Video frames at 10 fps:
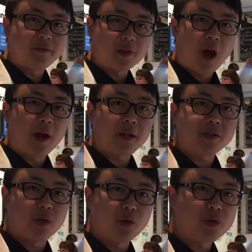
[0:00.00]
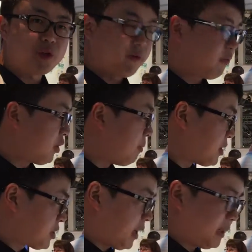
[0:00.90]
photonic solution for the
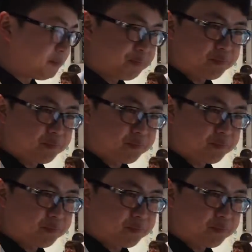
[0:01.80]
machine.